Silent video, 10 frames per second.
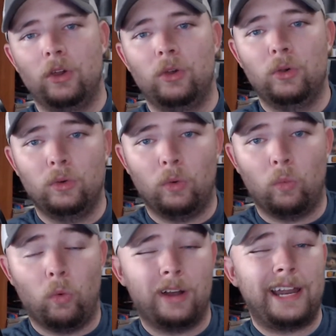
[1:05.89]
who
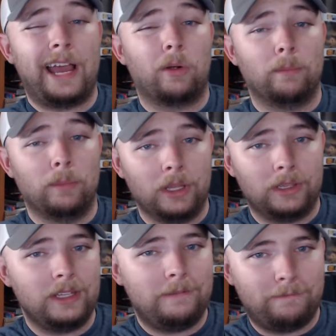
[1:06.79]
won our
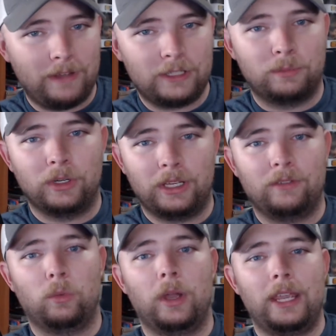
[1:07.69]
monthly Facebook
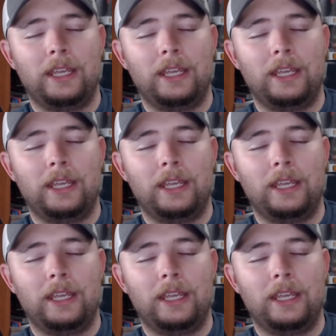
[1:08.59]
giveaway.